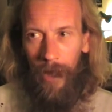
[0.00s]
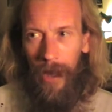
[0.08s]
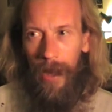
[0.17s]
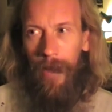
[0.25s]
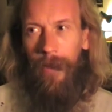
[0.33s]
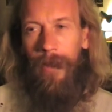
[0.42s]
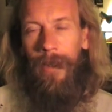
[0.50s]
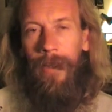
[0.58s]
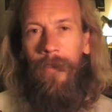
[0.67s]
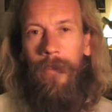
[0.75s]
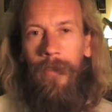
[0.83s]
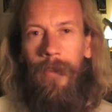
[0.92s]
It
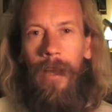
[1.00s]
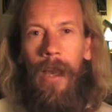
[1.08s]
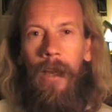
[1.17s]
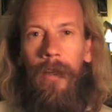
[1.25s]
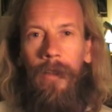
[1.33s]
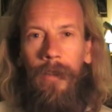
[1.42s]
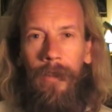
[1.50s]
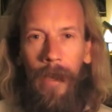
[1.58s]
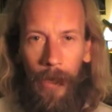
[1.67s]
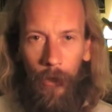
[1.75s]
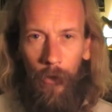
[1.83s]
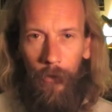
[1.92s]
is
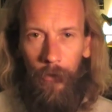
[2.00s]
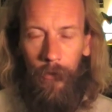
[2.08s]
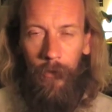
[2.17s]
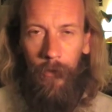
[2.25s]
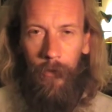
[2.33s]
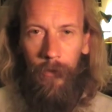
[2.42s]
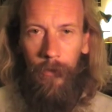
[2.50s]
chaos.